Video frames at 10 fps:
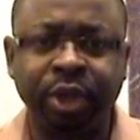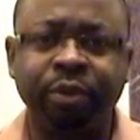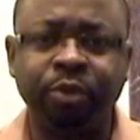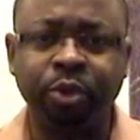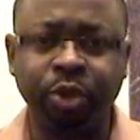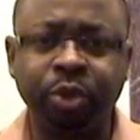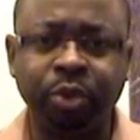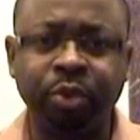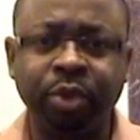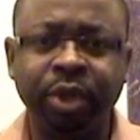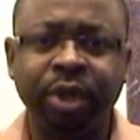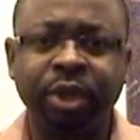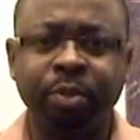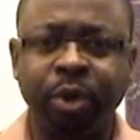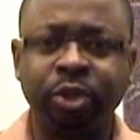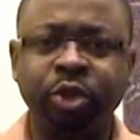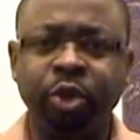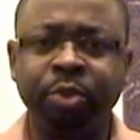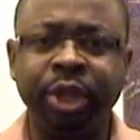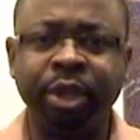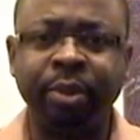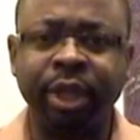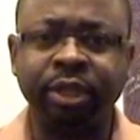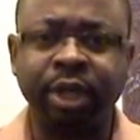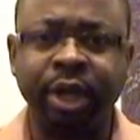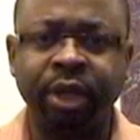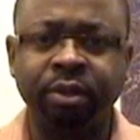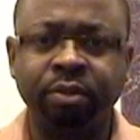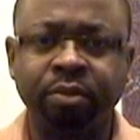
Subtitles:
And if you do, the person you're meeting might say,